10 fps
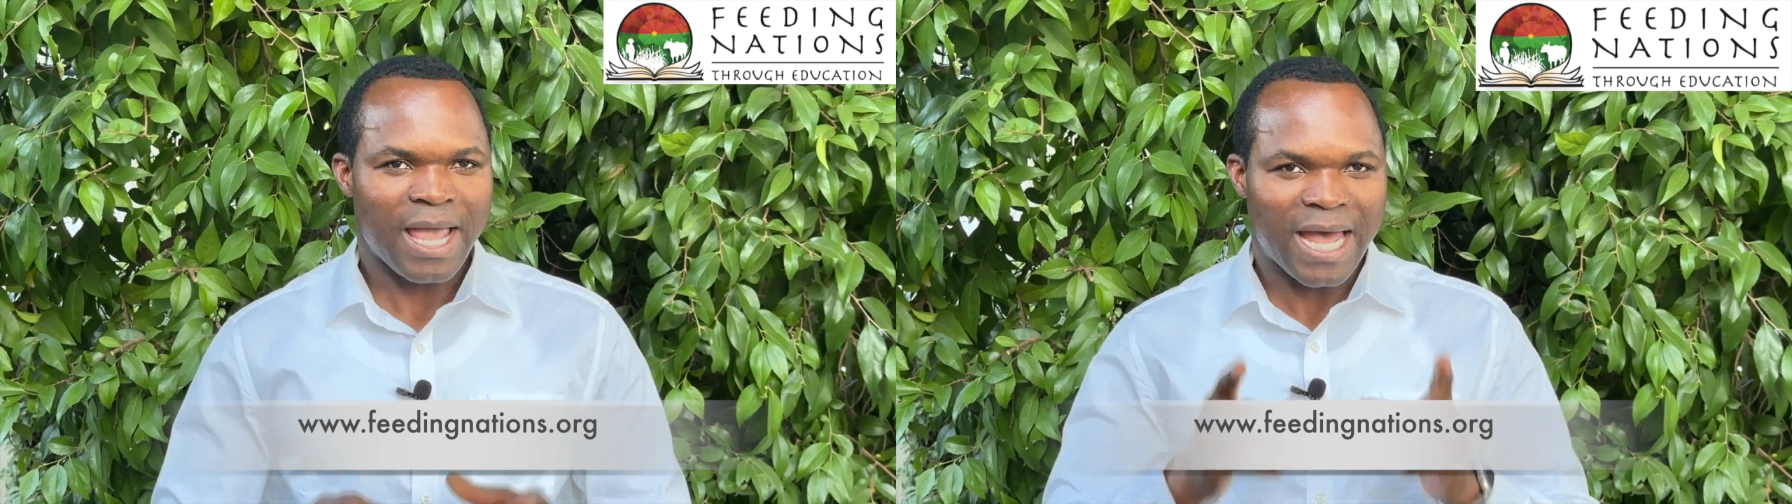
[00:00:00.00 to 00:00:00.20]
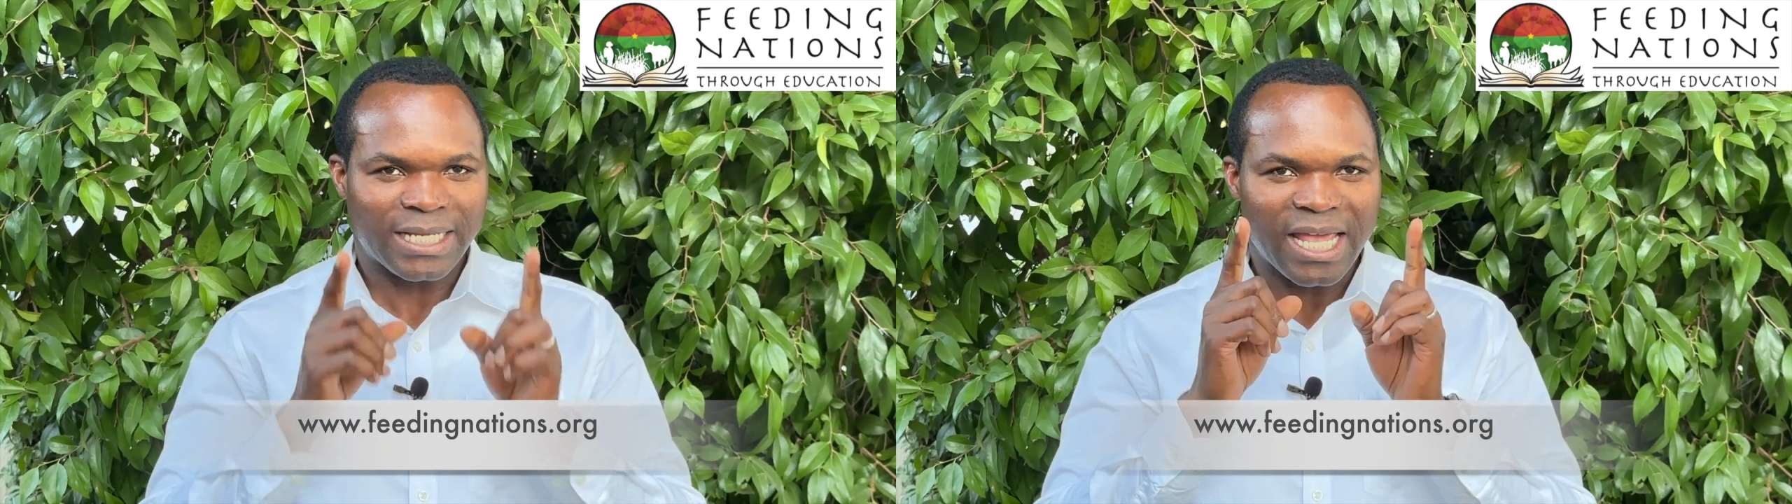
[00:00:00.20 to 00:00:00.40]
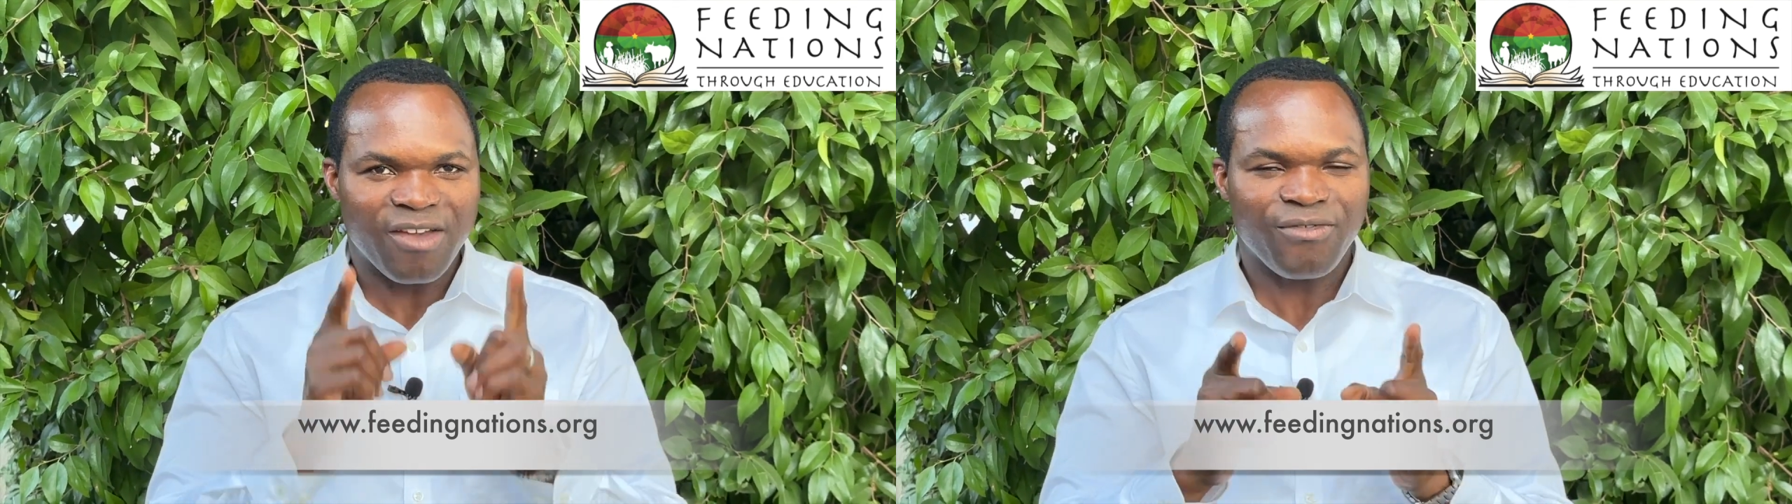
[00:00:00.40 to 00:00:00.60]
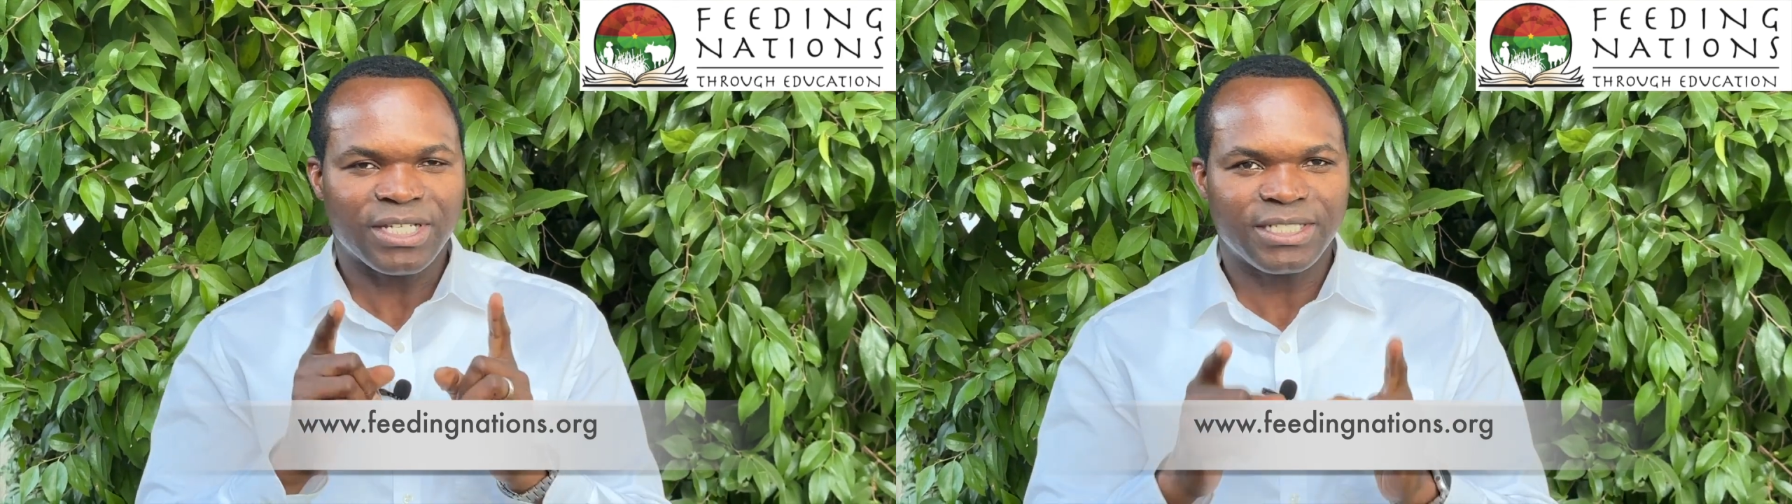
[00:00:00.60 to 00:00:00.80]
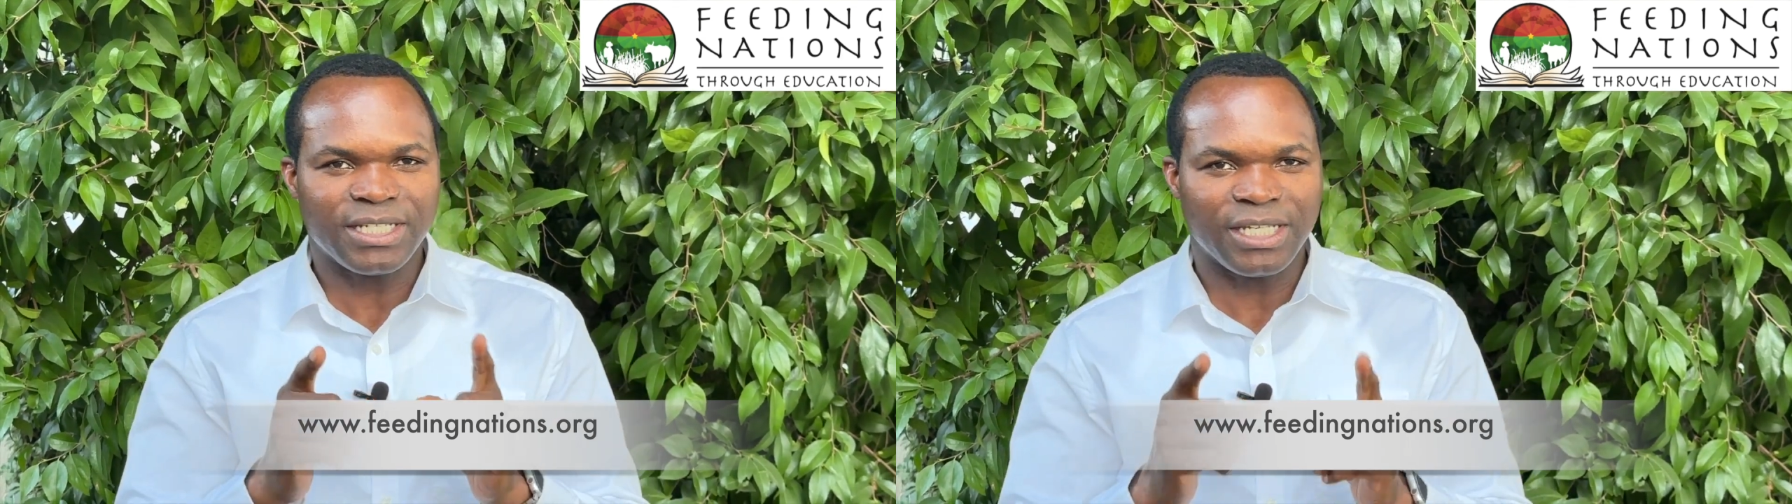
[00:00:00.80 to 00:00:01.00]
At
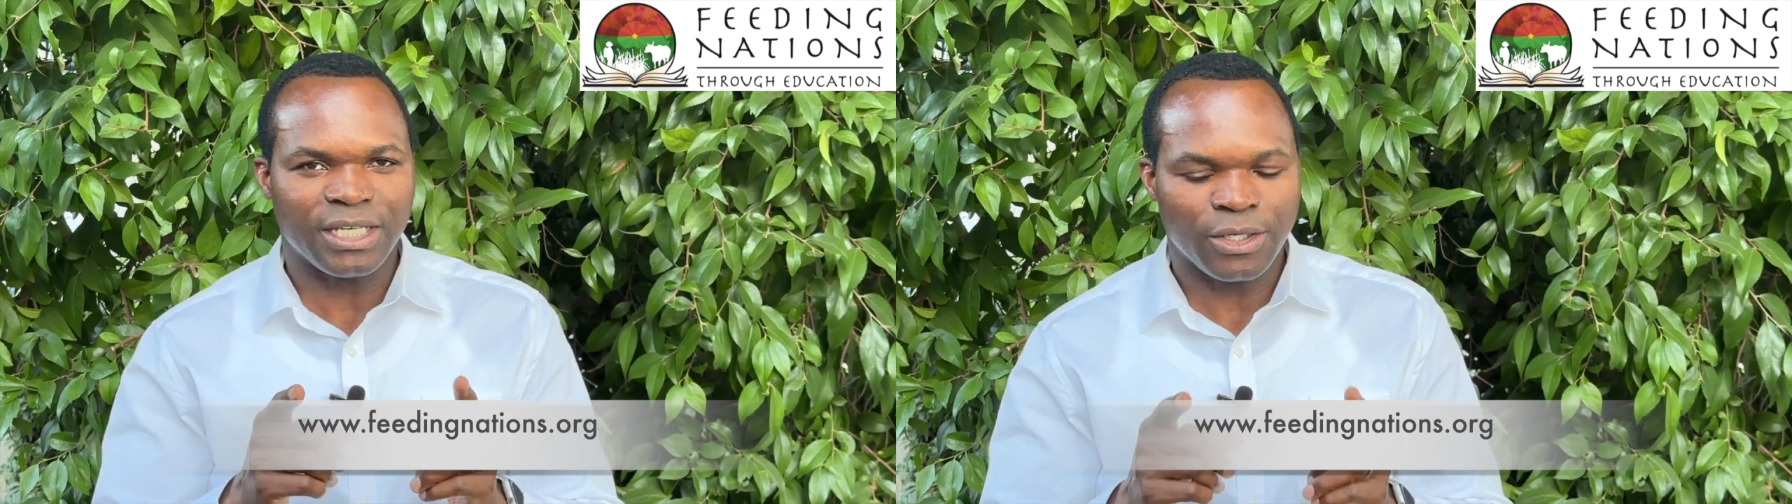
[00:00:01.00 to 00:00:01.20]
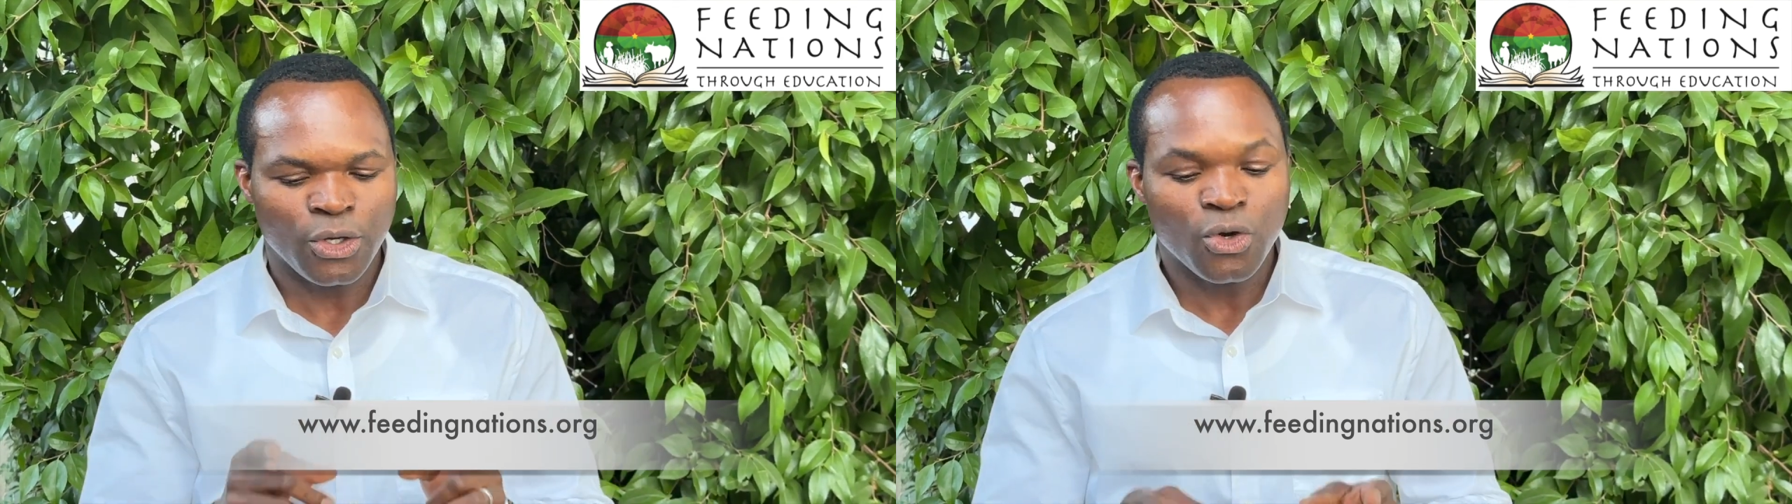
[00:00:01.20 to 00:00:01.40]
FNTE,